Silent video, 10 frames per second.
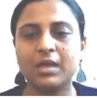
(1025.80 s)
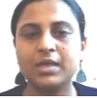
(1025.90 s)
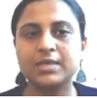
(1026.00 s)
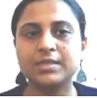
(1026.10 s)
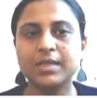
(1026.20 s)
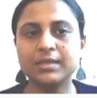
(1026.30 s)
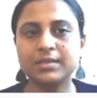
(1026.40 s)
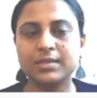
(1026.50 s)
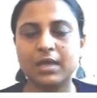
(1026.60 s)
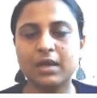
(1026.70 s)

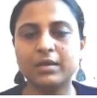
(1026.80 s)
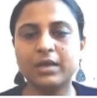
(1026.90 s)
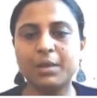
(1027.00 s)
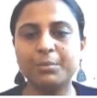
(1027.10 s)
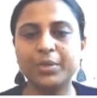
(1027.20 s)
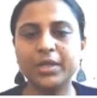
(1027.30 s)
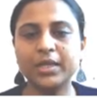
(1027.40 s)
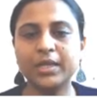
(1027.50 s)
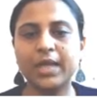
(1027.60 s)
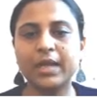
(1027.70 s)
Since a company
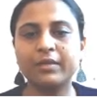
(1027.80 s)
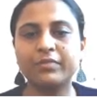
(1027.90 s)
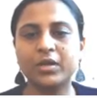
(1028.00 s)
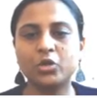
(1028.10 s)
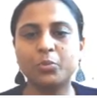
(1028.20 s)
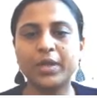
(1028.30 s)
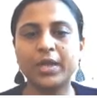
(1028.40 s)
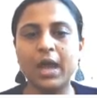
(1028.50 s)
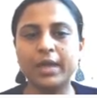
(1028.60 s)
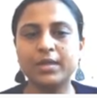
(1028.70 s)
can afford to pay
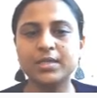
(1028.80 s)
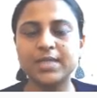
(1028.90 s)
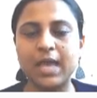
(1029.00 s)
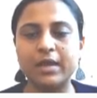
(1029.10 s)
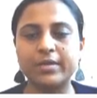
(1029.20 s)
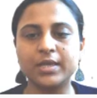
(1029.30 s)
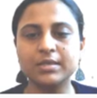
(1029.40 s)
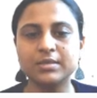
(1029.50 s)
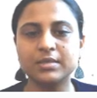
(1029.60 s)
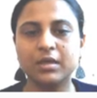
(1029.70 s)
higher salaries